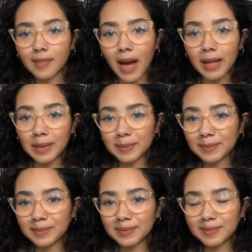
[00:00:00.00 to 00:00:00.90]
Hi,
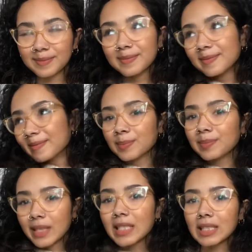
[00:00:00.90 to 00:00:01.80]

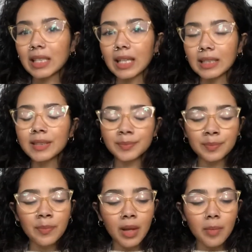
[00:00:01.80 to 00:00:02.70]
this is late,
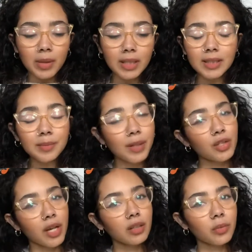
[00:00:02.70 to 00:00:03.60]
but this is my
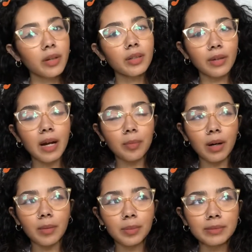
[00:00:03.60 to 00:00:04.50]
January
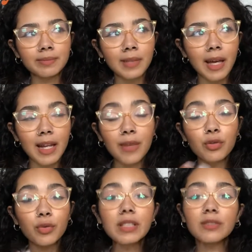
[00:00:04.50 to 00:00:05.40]
wrap-up, and I have a
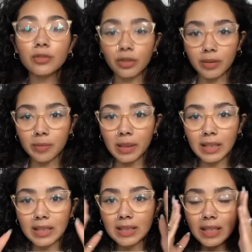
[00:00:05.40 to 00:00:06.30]
reason for it being
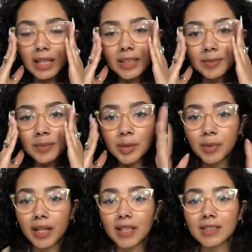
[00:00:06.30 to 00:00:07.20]
this late. It's
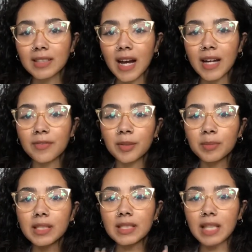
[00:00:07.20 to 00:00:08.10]
because I have filmed
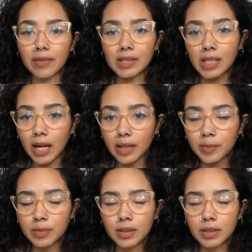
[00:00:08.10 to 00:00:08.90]
this 7 times,